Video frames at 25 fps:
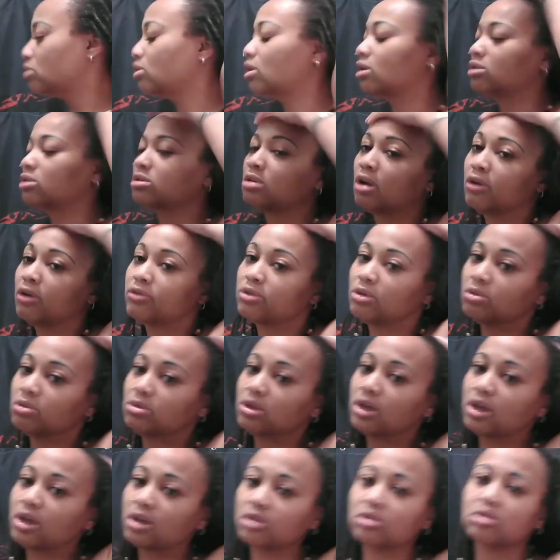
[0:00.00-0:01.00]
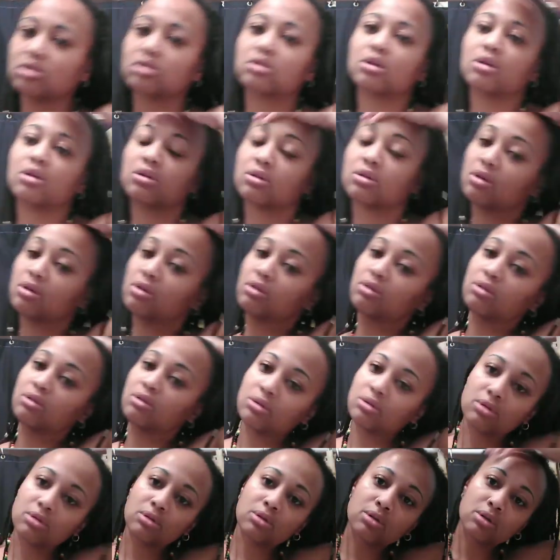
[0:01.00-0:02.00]
show you how soft those edges are though.
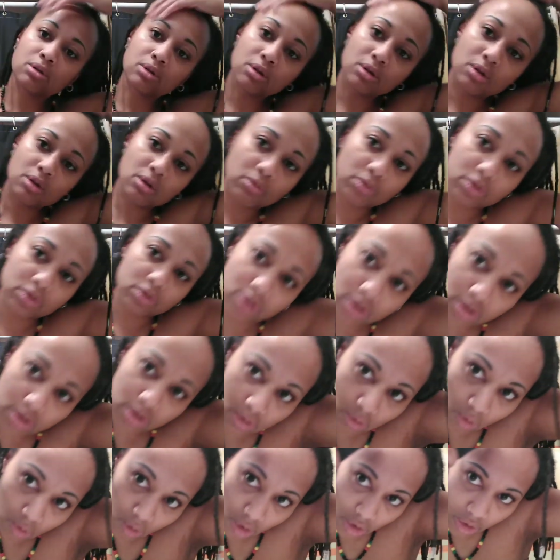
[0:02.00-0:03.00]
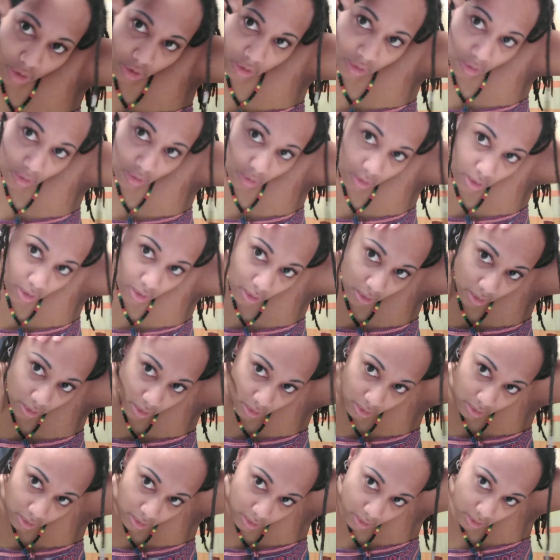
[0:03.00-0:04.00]
With just the water and the oil.
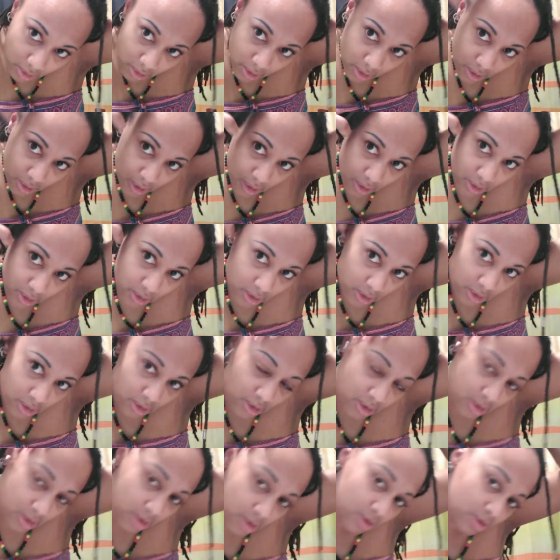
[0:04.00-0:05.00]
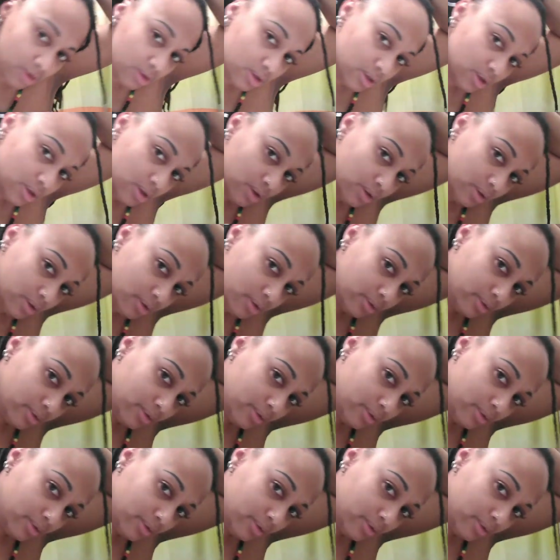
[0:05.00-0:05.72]
Do you see?